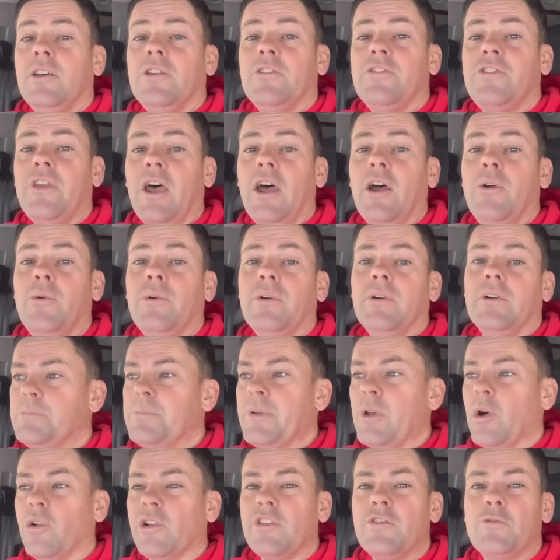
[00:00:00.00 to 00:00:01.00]
So, to
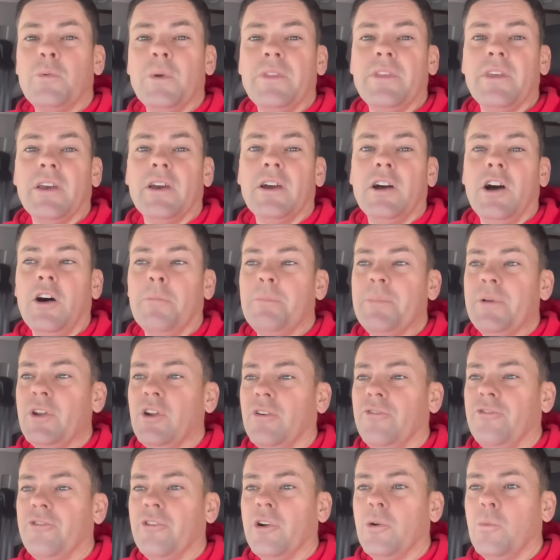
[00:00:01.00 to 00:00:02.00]
be honest with you, I've been
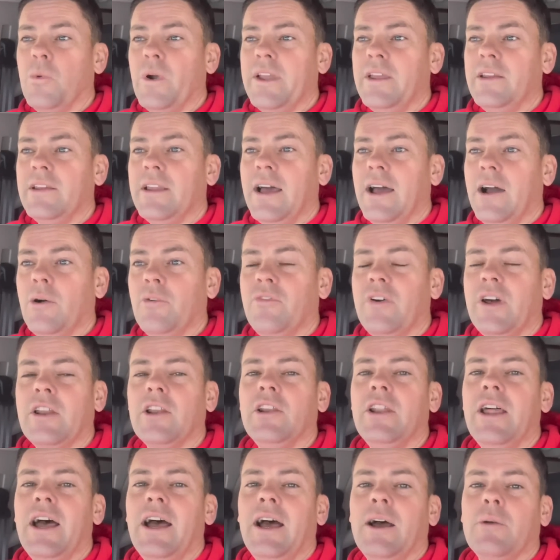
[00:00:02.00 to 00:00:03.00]
off for a week now. I've had
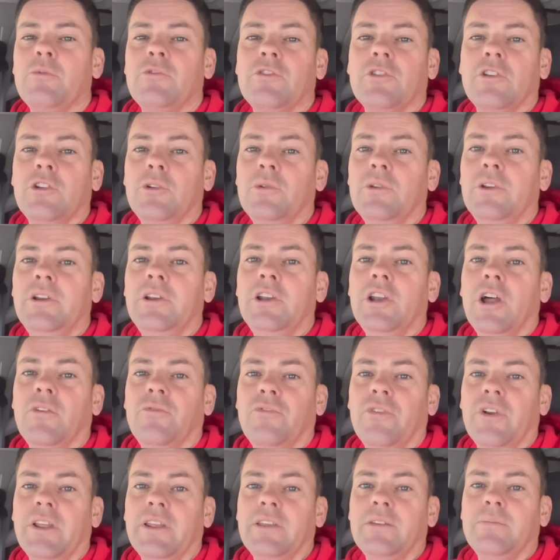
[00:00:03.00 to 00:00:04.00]
an absolutely
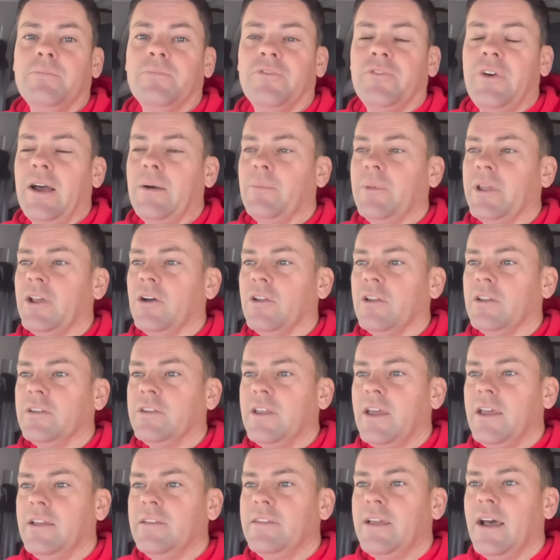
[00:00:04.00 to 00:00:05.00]
lovely family
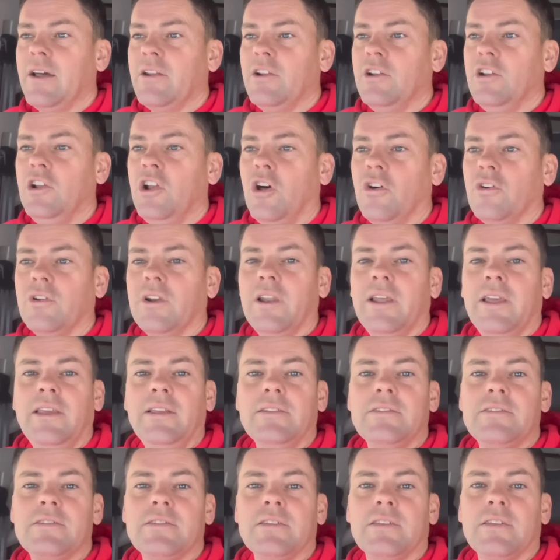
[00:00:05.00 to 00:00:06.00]
holiday down at
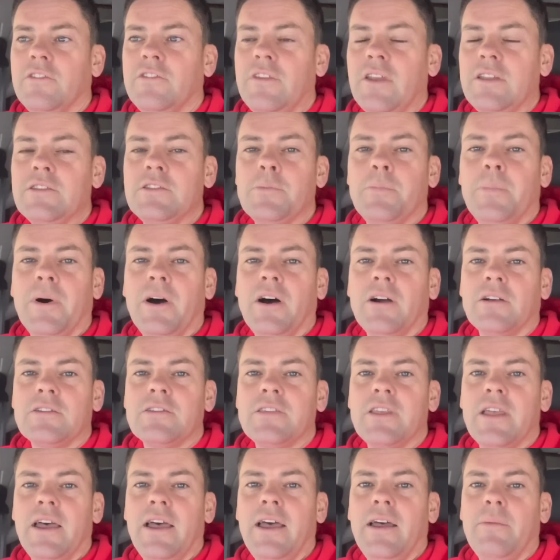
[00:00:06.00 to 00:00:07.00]
Longleat Centre
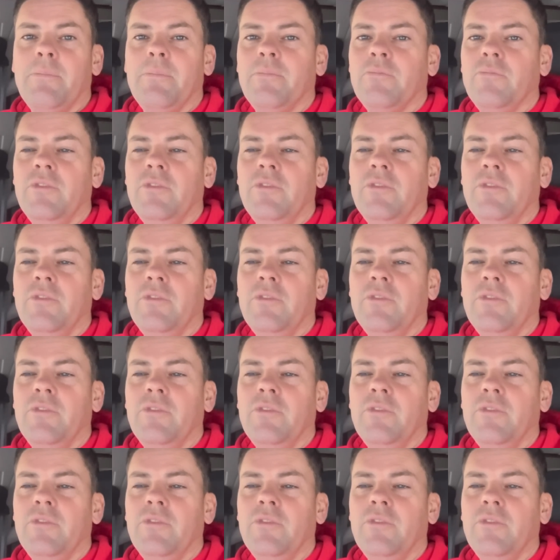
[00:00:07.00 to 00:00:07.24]
Park's there.